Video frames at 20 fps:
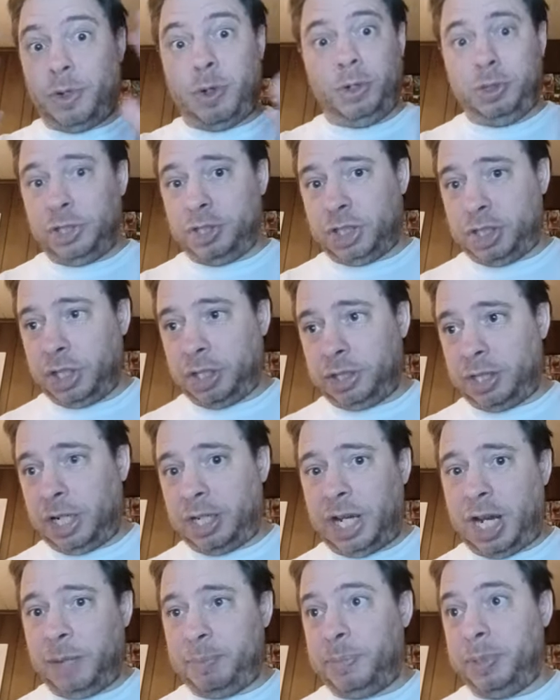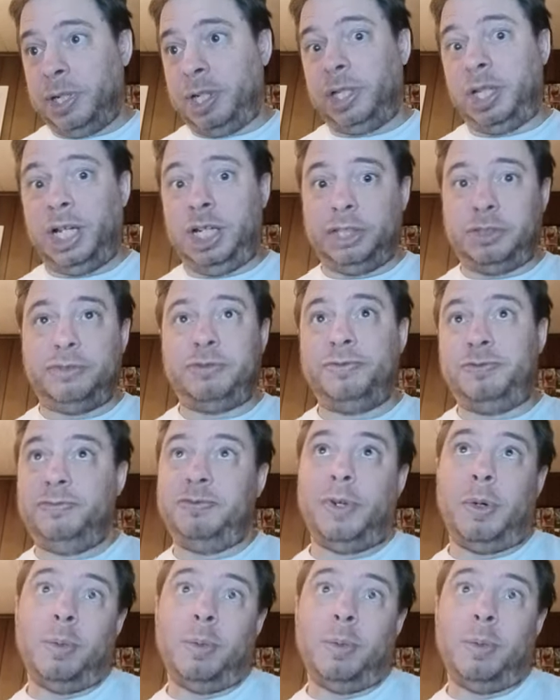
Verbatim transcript: all the shit that happened the last